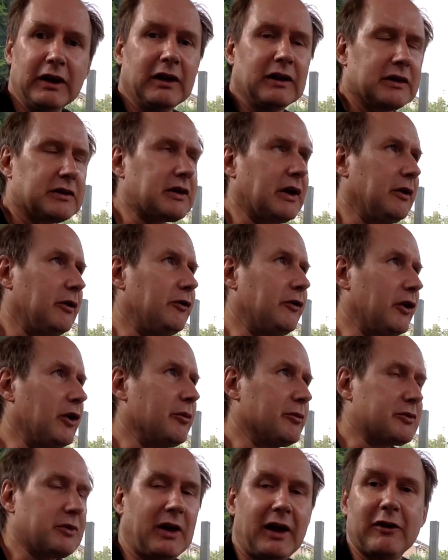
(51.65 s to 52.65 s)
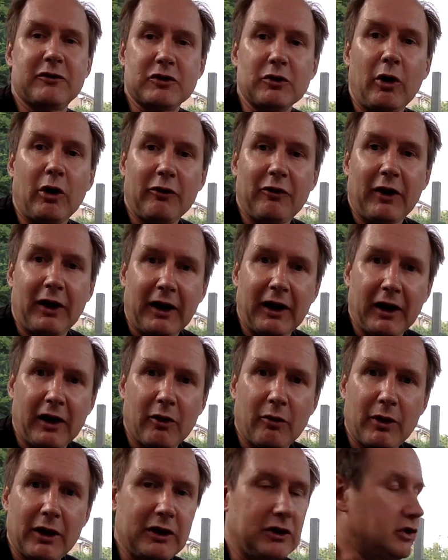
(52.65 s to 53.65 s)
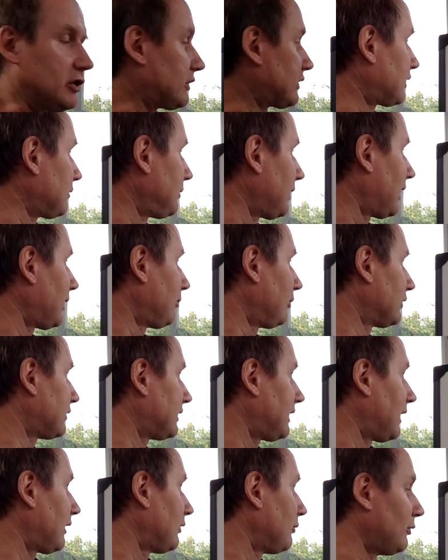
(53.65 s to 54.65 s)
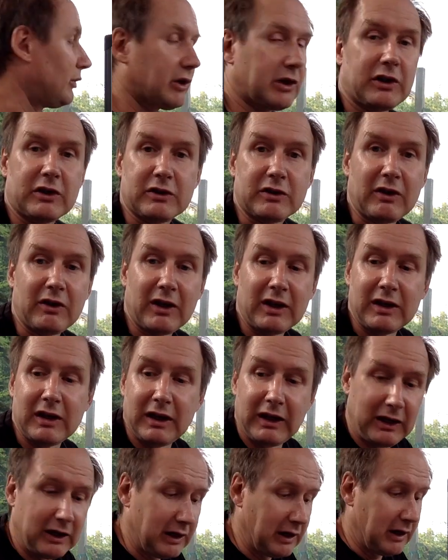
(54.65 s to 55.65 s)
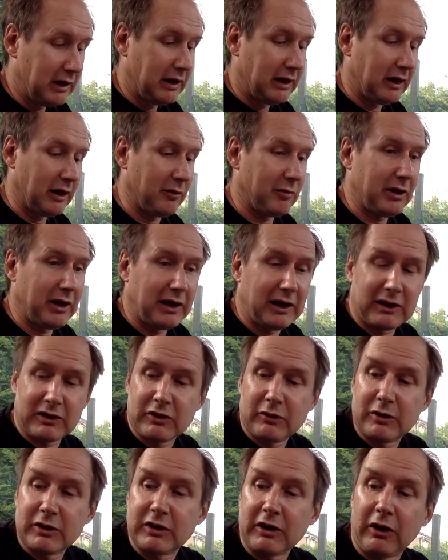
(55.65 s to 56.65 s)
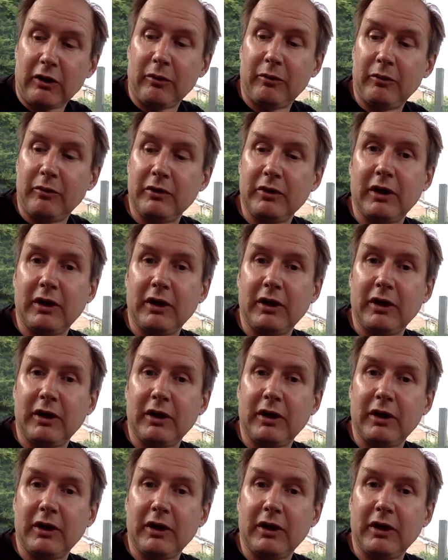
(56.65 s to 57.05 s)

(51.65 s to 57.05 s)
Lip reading: So firms will have to offer higher wages to be able to get the workers that they need. And as a result,